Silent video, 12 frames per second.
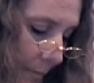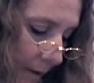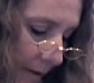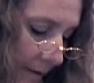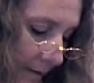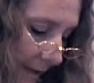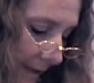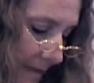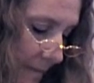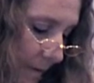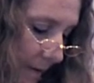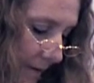build
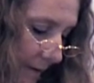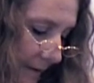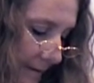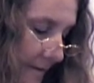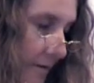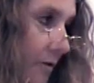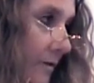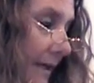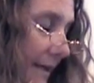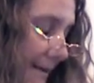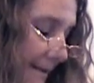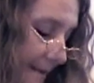experience, you
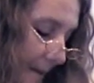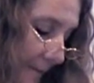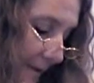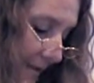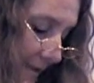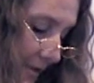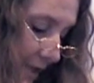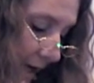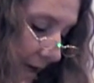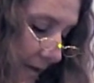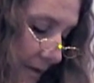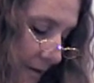needed something to
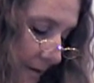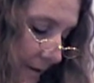judge.